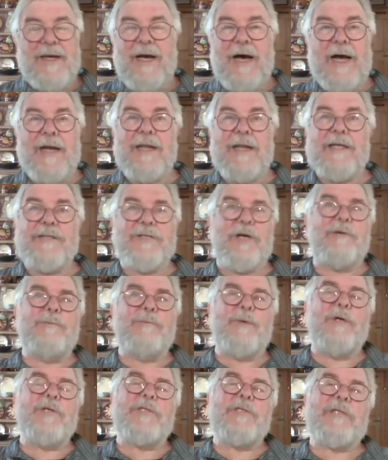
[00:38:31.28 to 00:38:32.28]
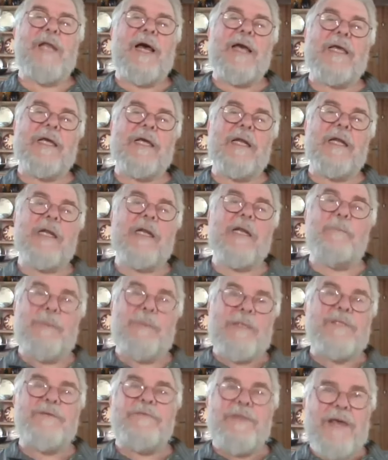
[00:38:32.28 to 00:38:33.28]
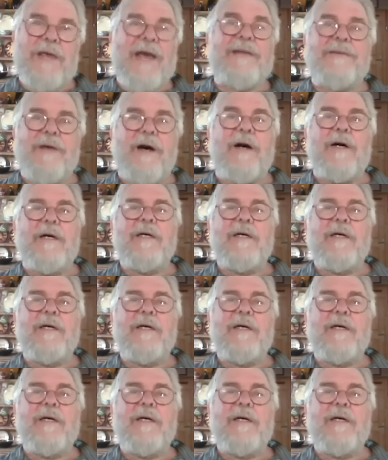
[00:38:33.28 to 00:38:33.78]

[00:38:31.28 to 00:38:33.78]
And it's almost like a little piece of theatre.